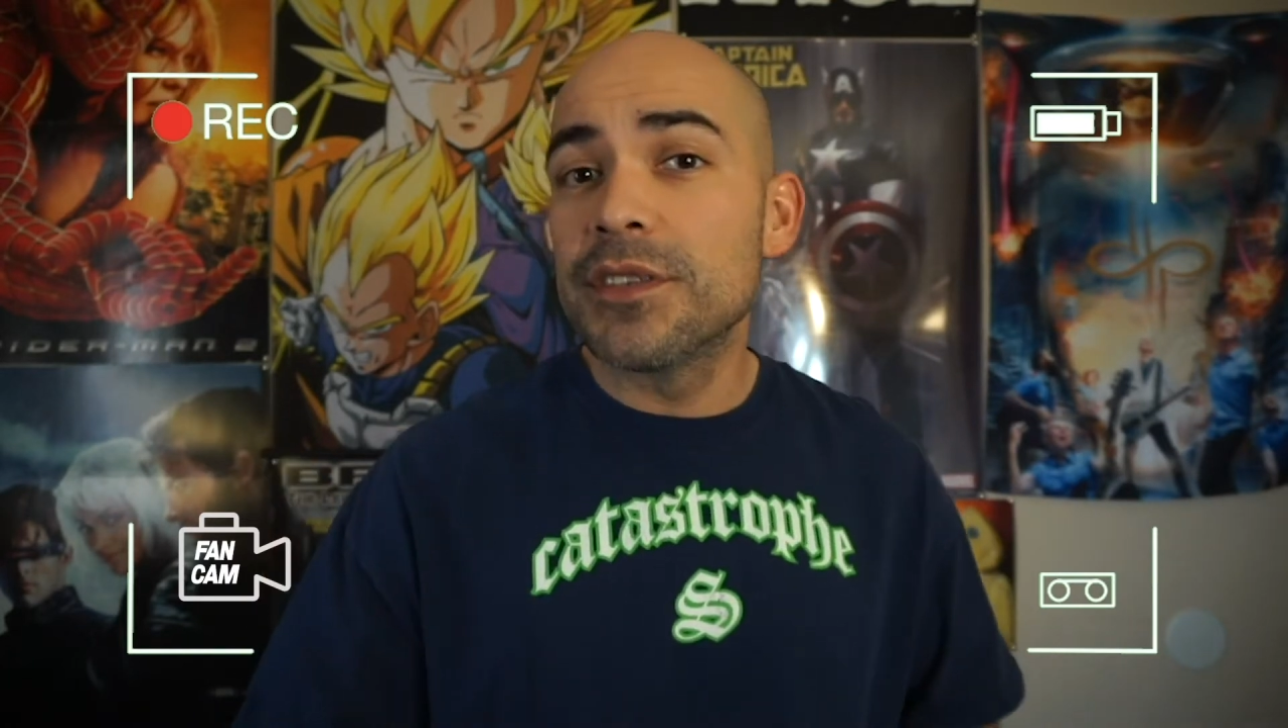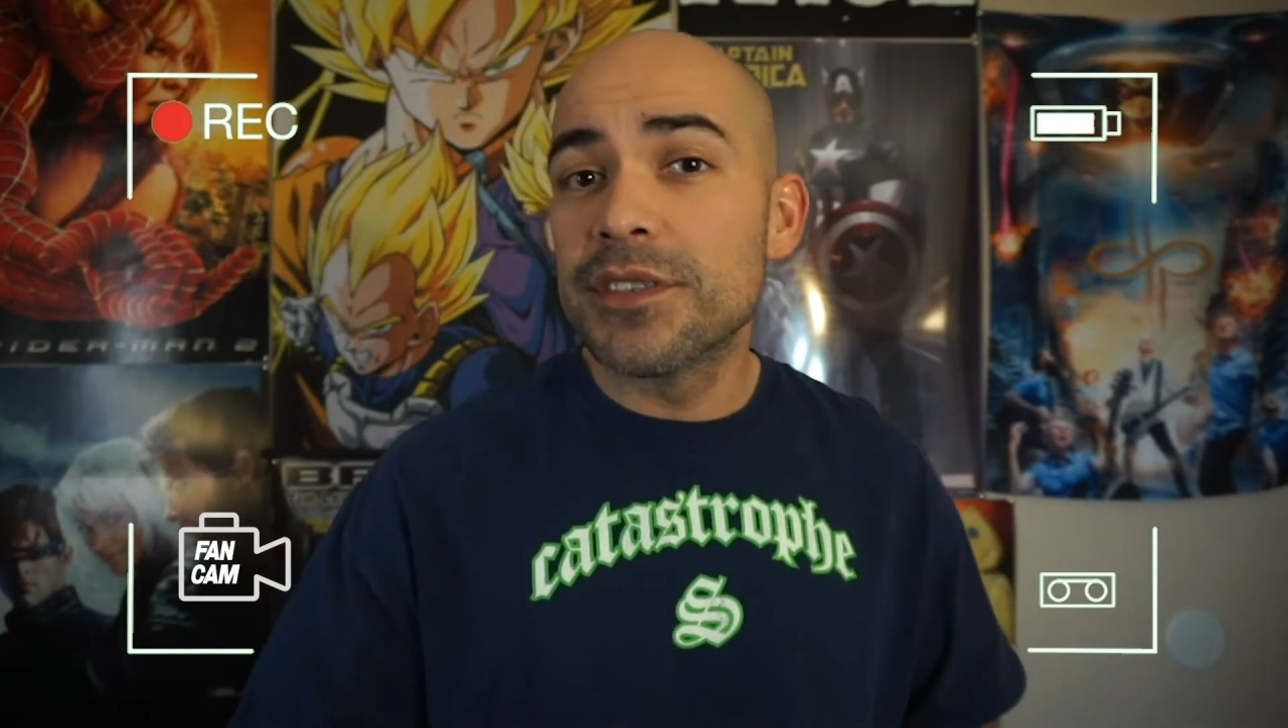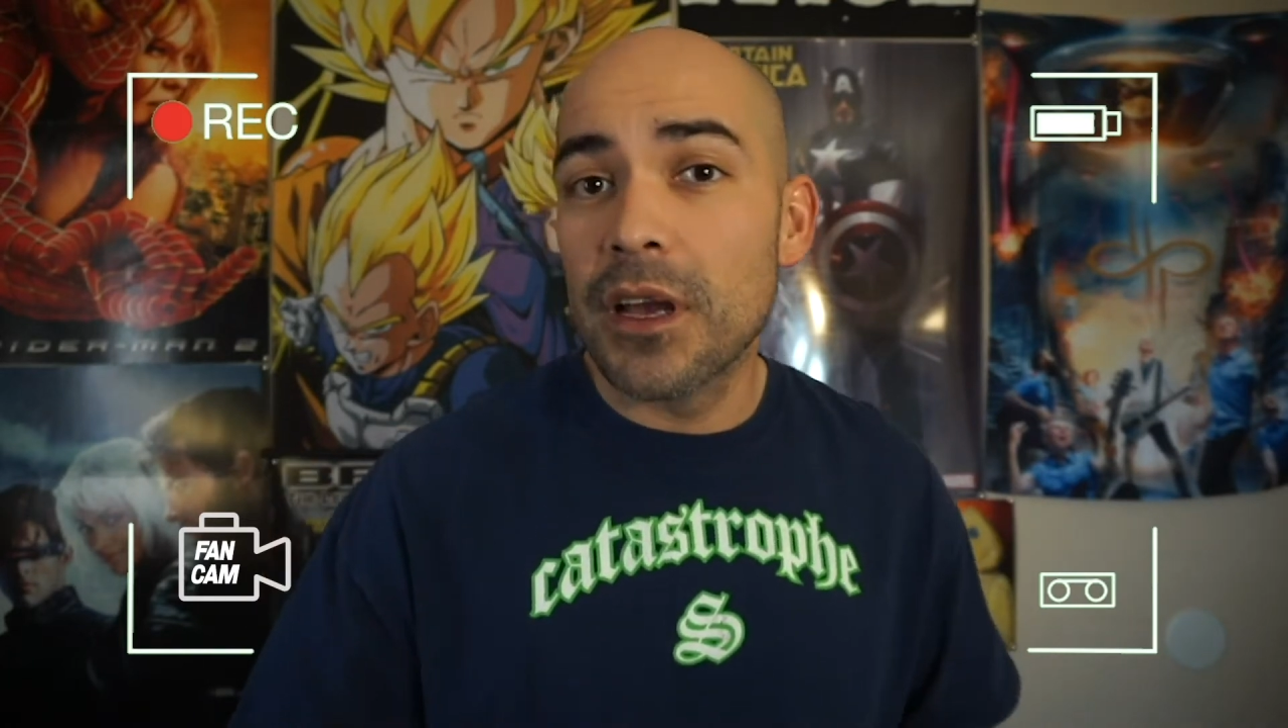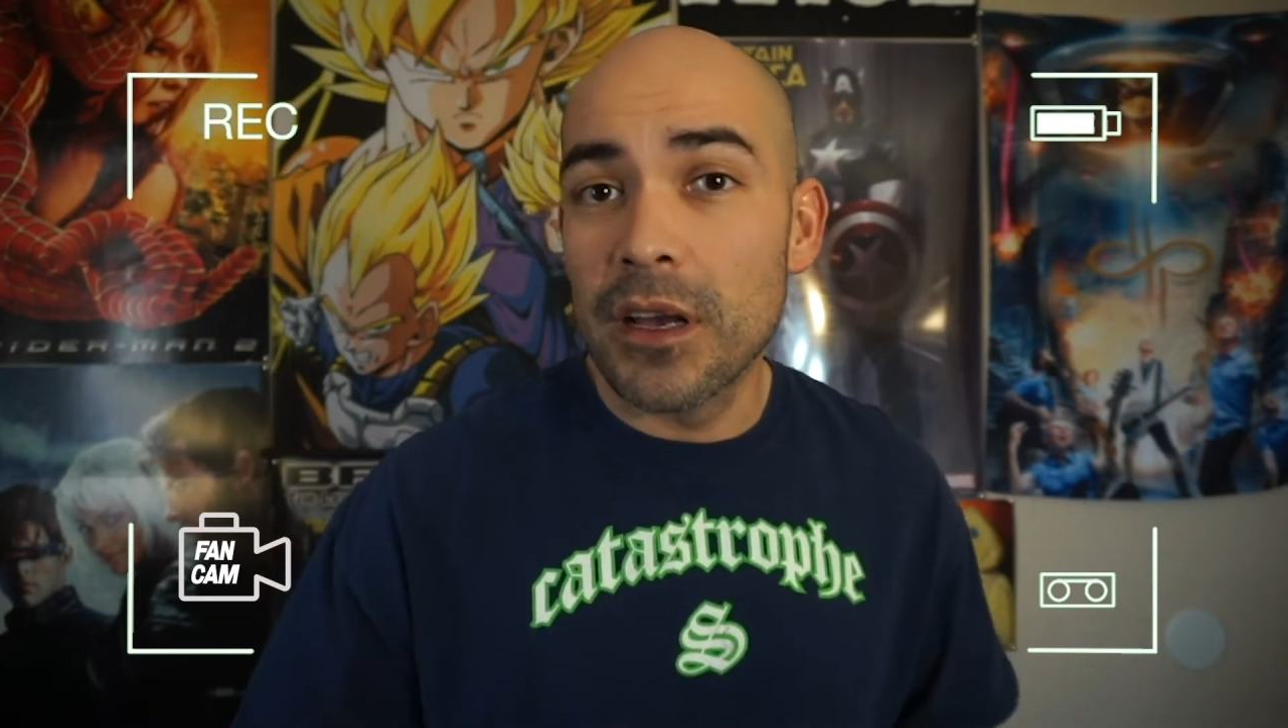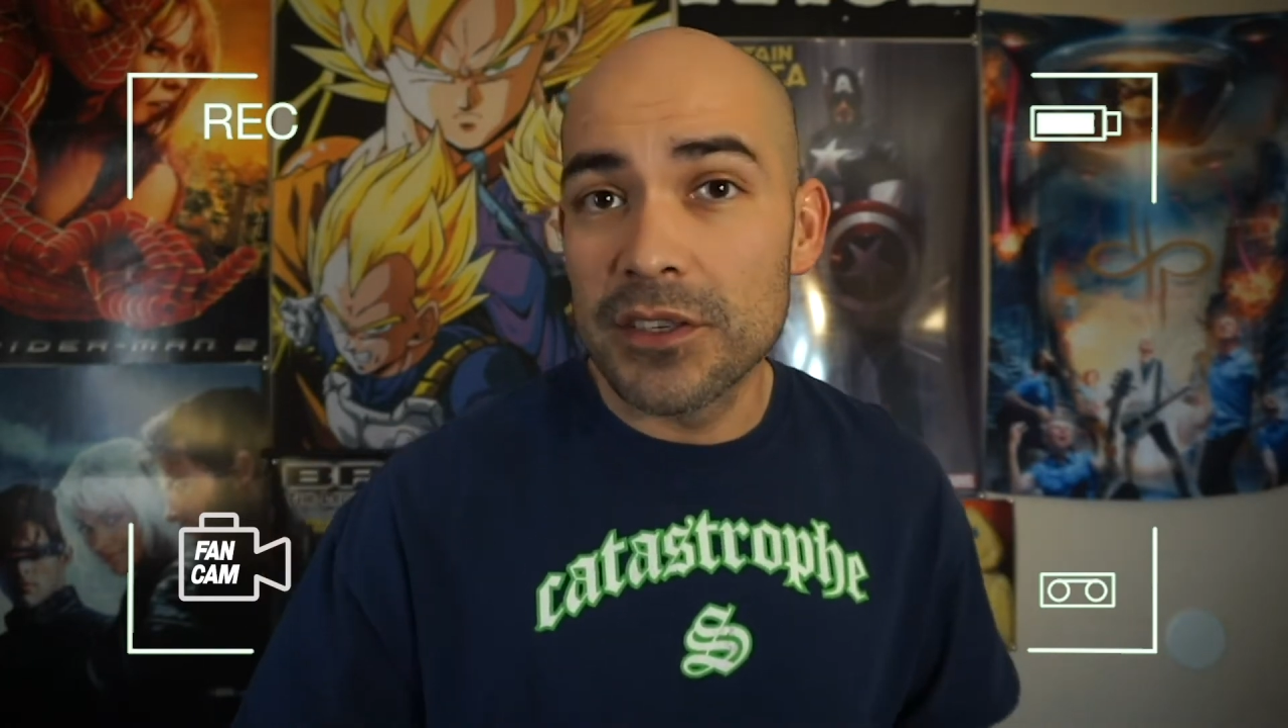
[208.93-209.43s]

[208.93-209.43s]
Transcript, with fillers: as uh,